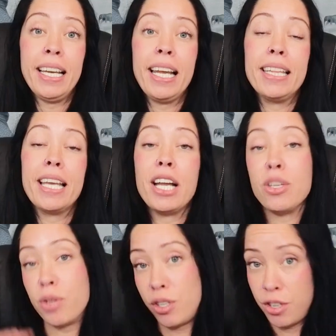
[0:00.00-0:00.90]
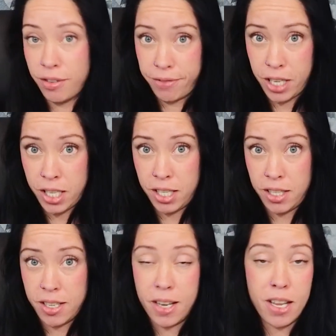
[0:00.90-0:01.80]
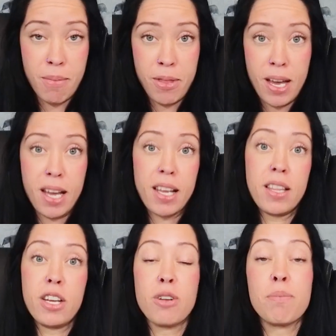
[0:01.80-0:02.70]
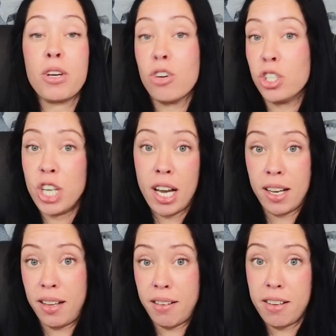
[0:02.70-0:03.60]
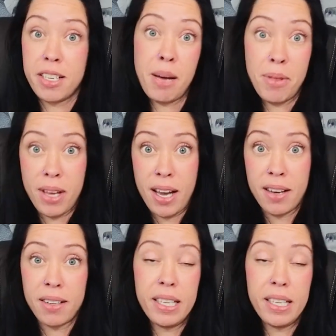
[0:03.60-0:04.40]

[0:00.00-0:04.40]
and then you wanna do your fleece on top of that, and then your big old jacket on top of that.